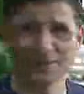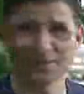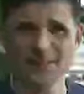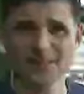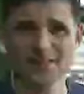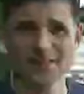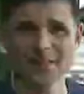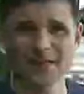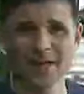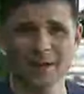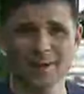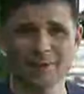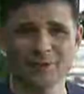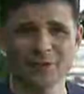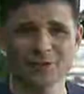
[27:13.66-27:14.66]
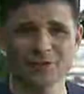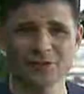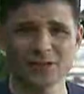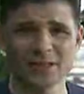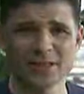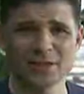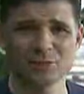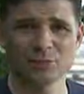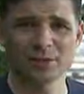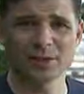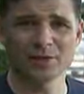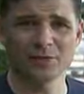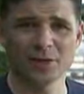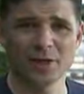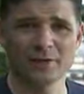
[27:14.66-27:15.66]
see if you could share these with
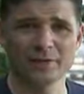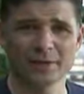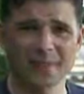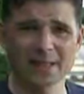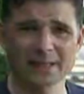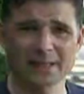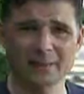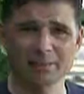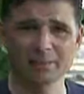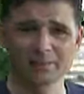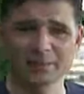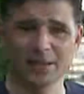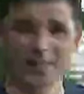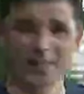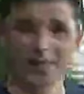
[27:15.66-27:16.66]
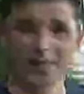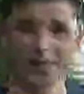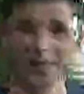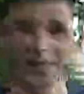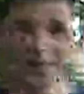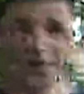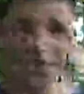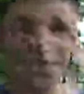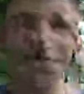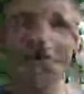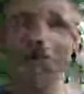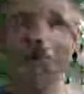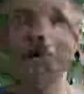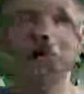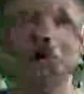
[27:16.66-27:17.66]
us over the next couple of days, see
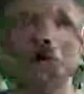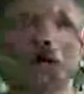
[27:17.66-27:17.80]
if you